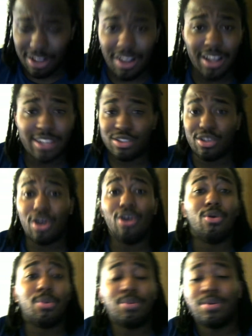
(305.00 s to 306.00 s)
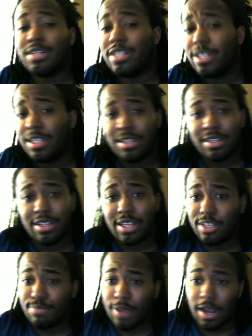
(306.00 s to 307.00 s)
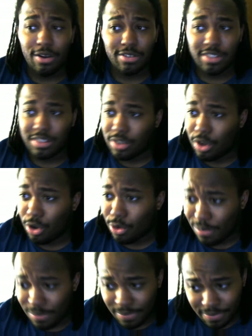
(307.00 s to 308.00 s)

Law is dope. His powers is dope.